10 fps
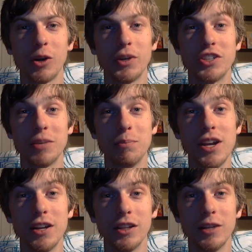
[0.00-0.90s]
which
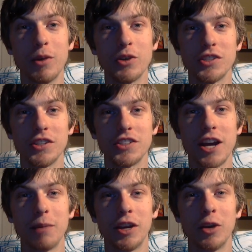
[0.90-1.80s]
admittedly most of the
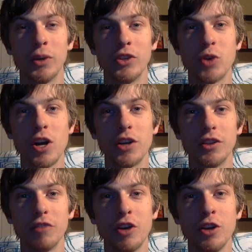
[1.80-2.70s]
time get redrawn
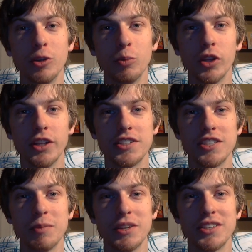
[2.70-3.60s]
in the volume
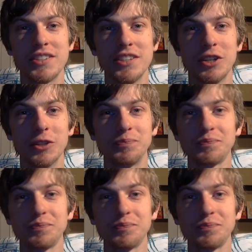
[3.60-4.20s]
releases, but still.